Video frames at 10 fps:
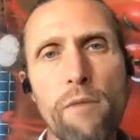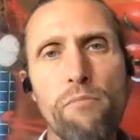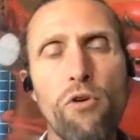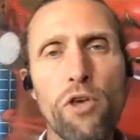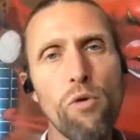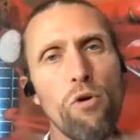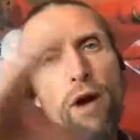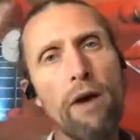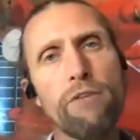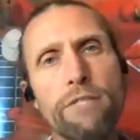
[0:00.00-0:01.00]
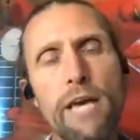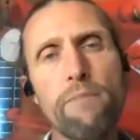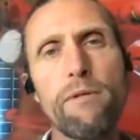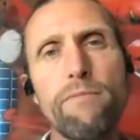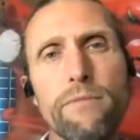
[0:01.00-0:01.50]
brought you all around the
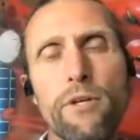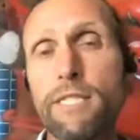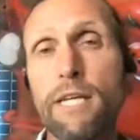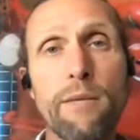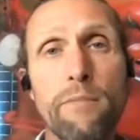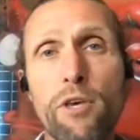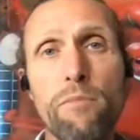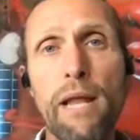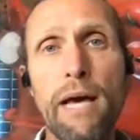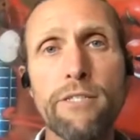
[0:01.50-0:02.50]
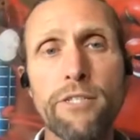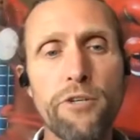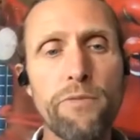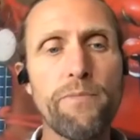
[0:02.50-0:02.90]
table? Or is that something you plan to do?